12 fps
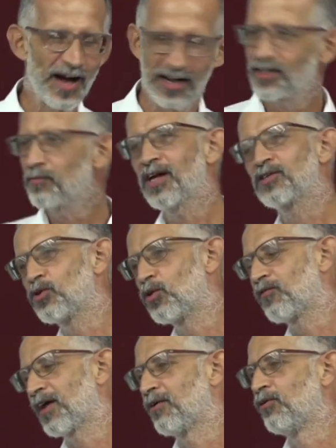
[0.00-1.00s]
I sometimes don't know
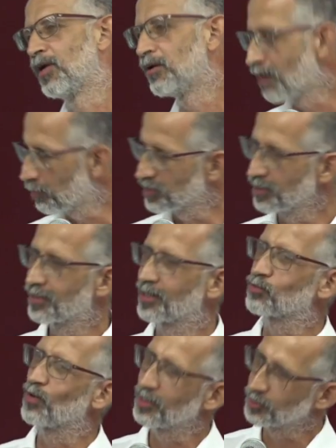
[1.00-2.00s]
if I really represent her
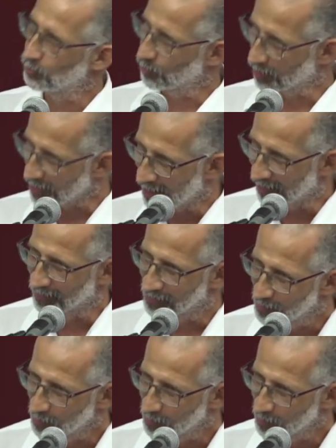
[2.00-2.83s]
as well as she would like.